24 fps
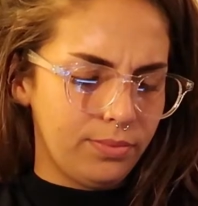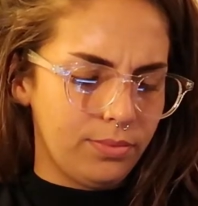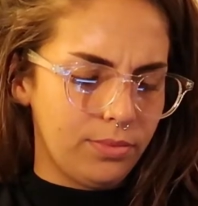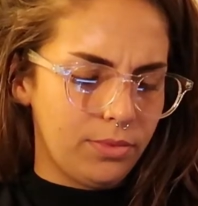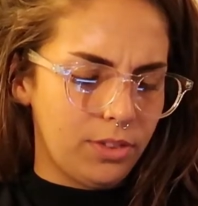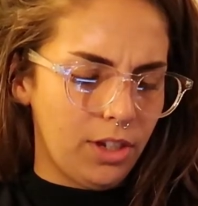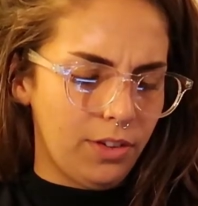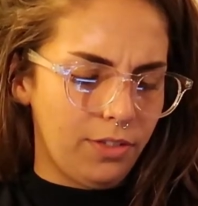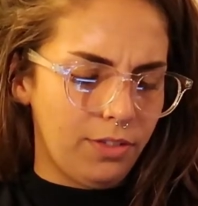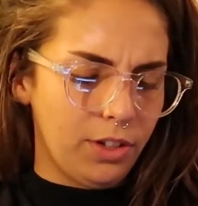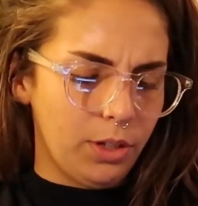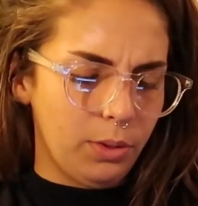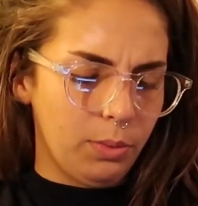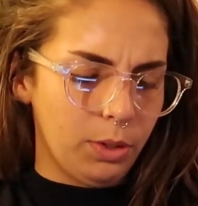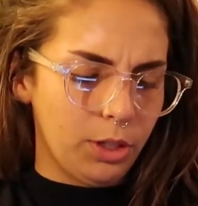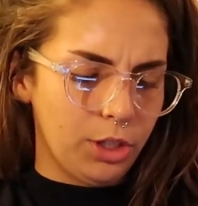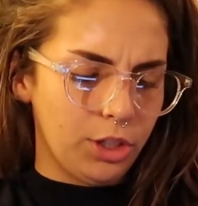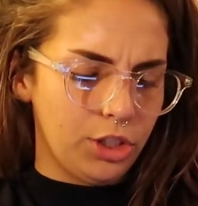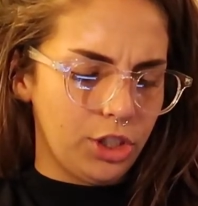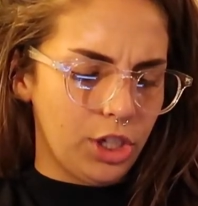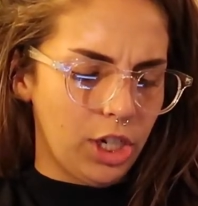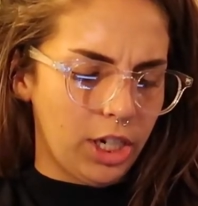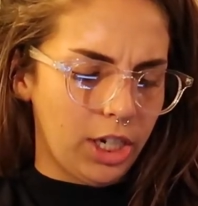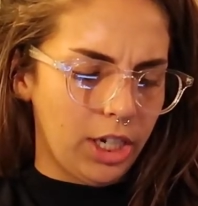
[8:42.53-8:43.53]
Definitely
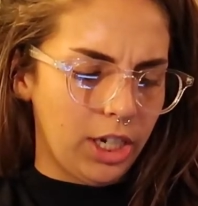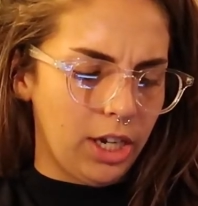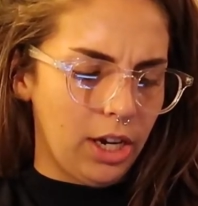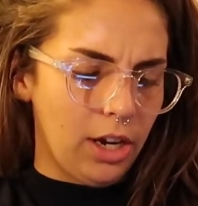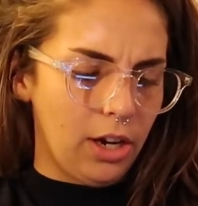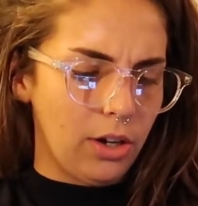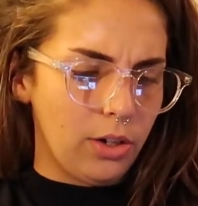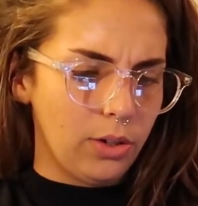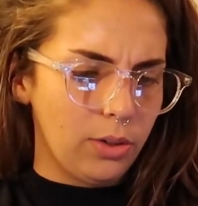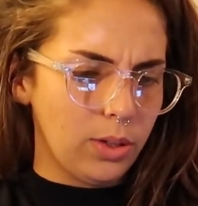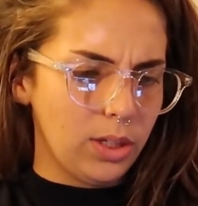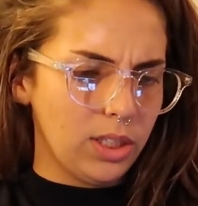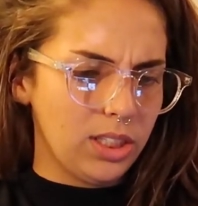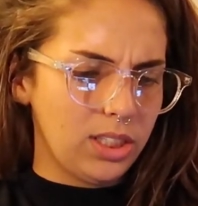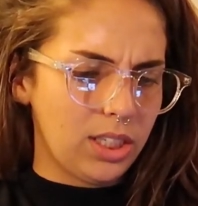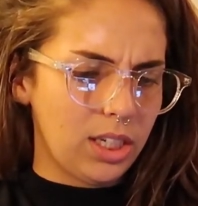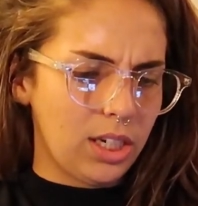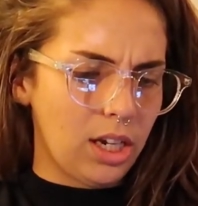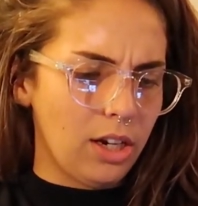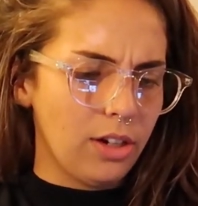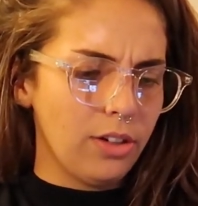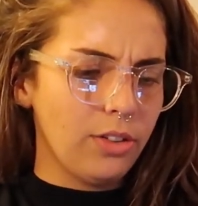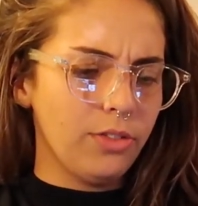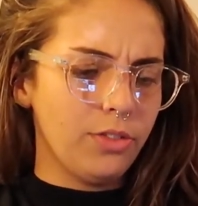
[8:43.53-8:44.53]
worth checking out. It's
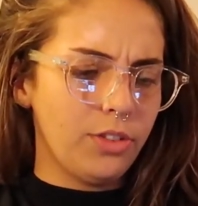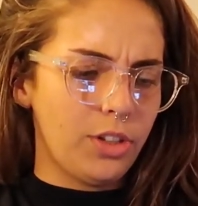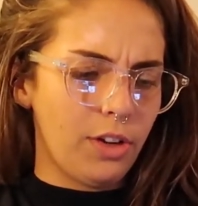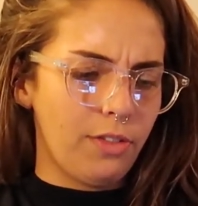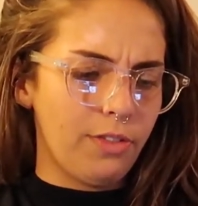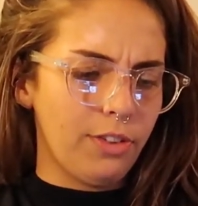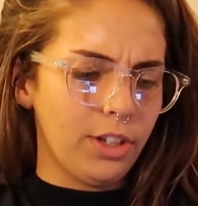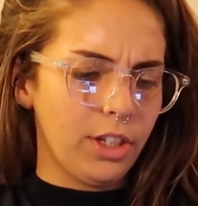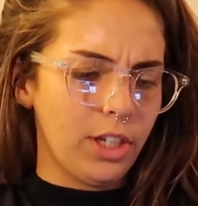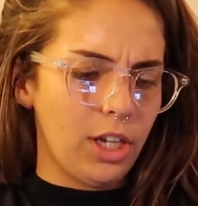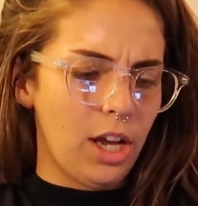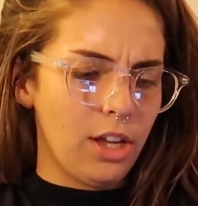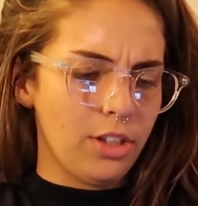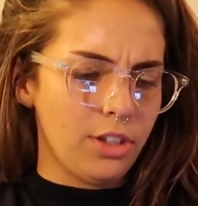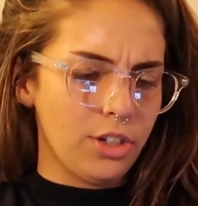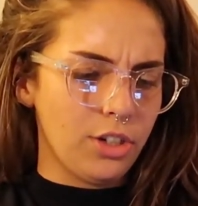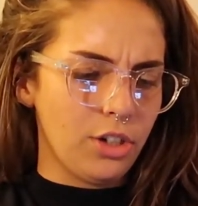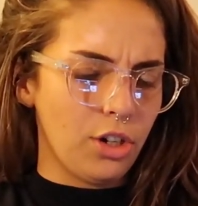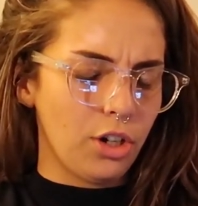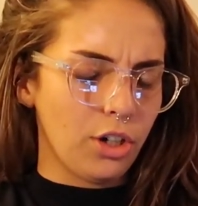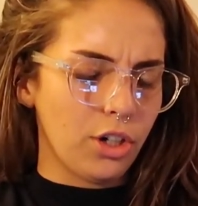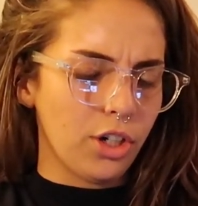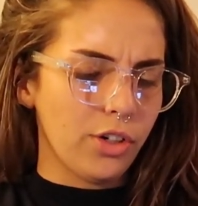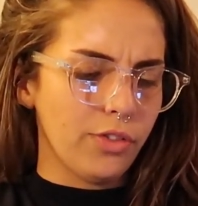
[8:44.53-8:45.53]
kind of definitely has a
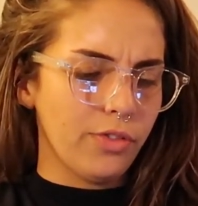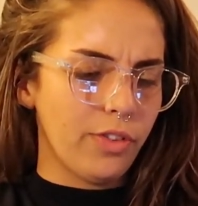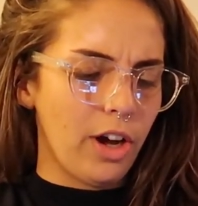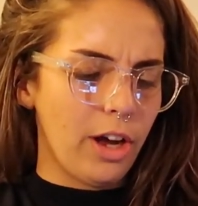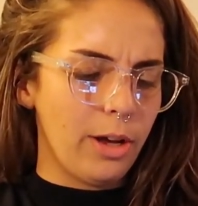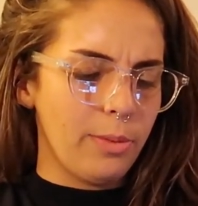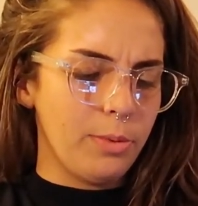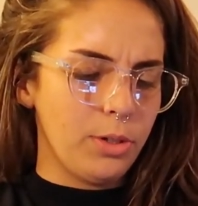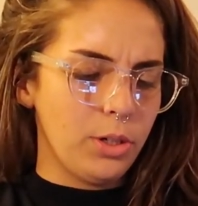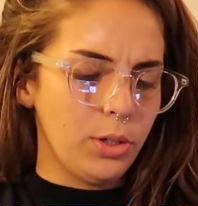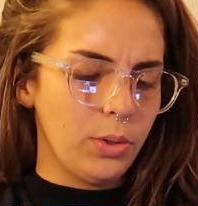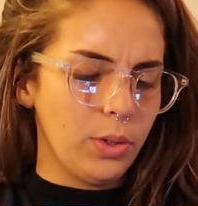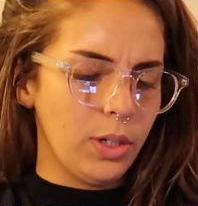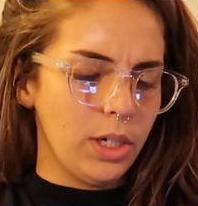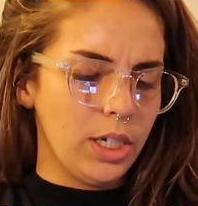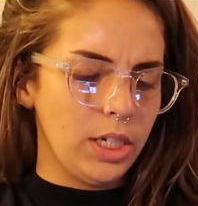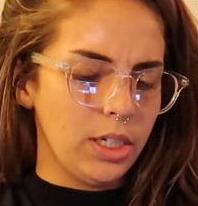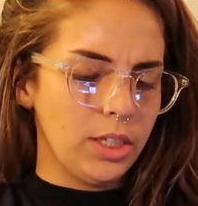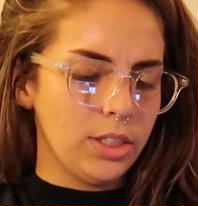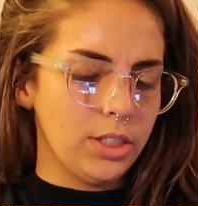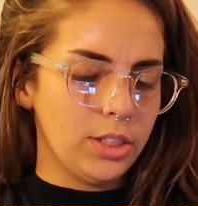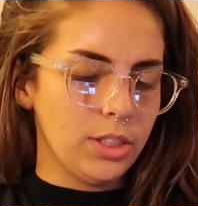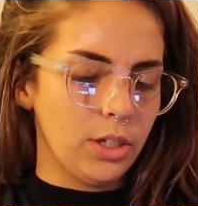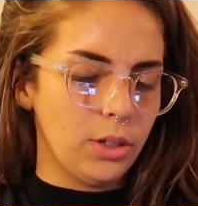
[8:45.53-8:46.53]
darker vibe to
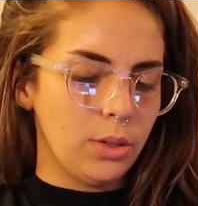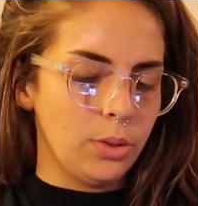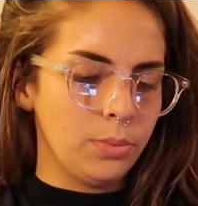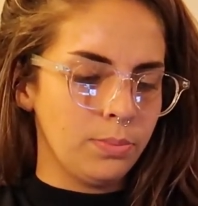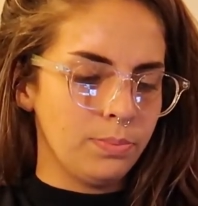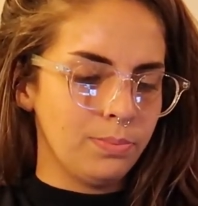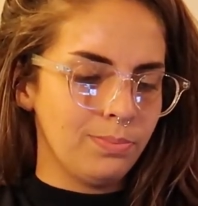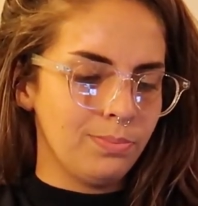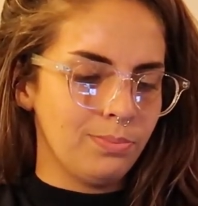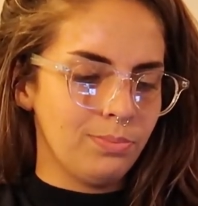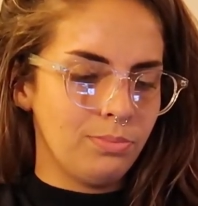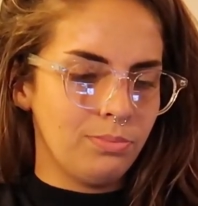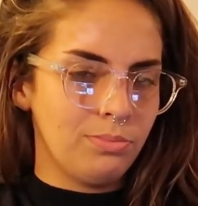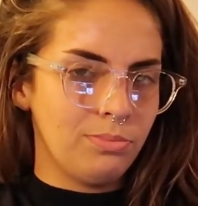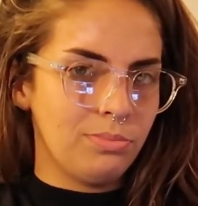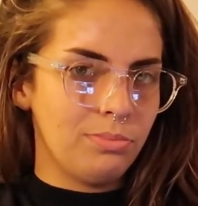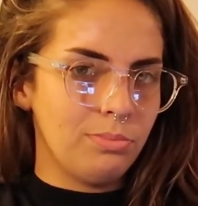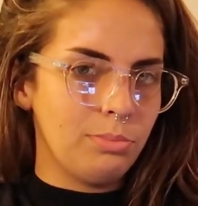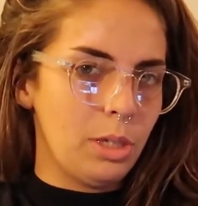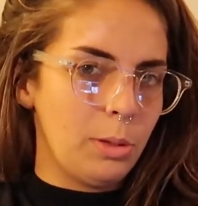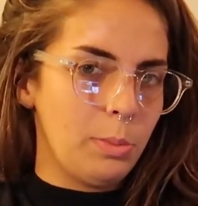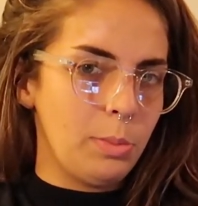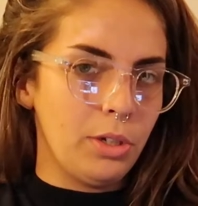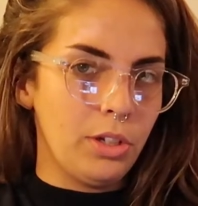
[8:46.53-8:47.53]
it, so.
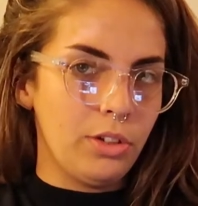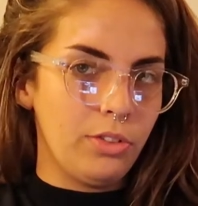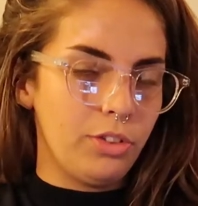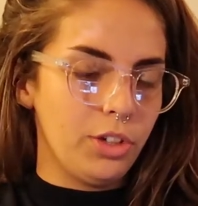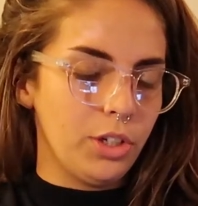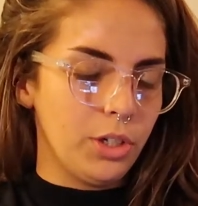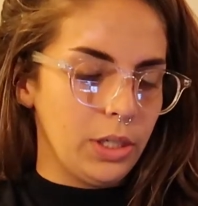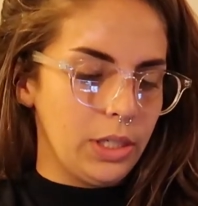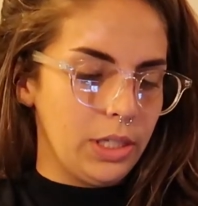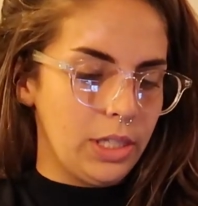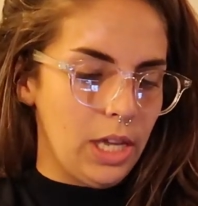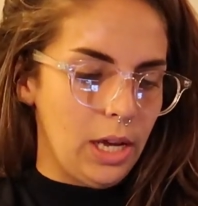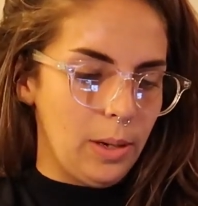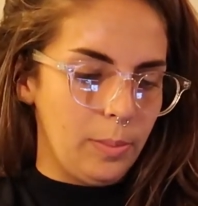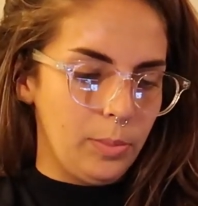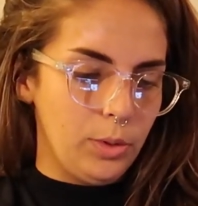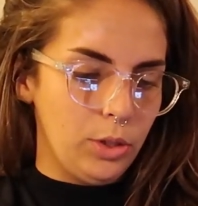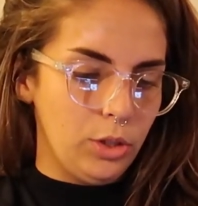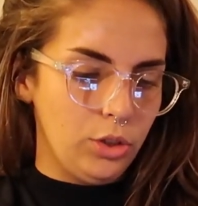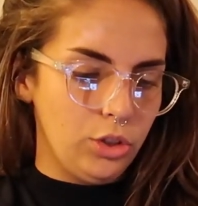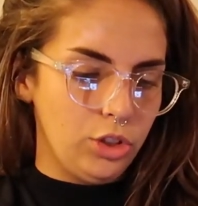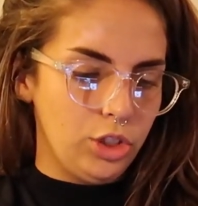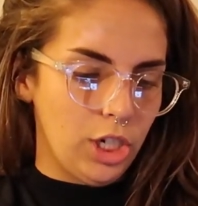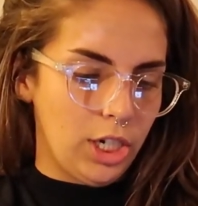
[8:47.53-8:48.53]
Maybe if you're in that
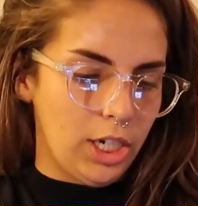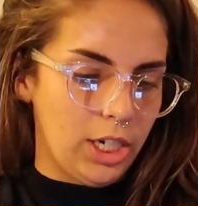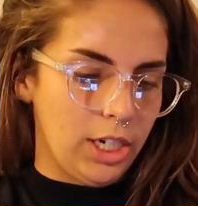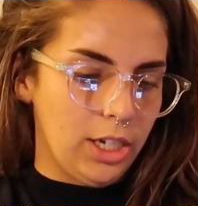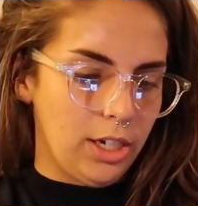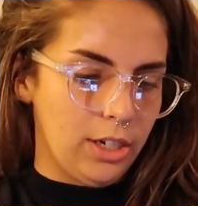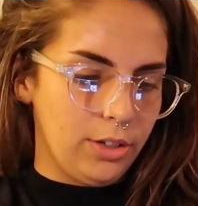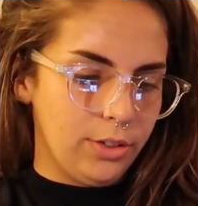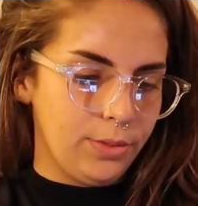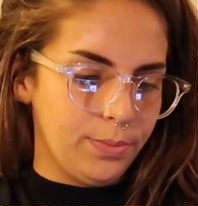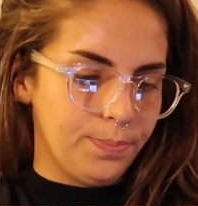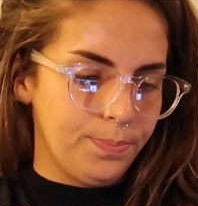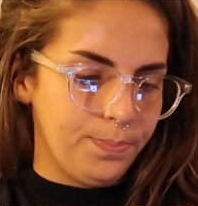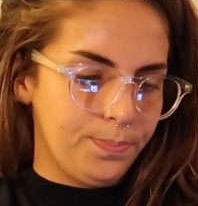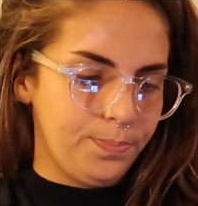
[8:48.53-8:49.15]
mood, check it out.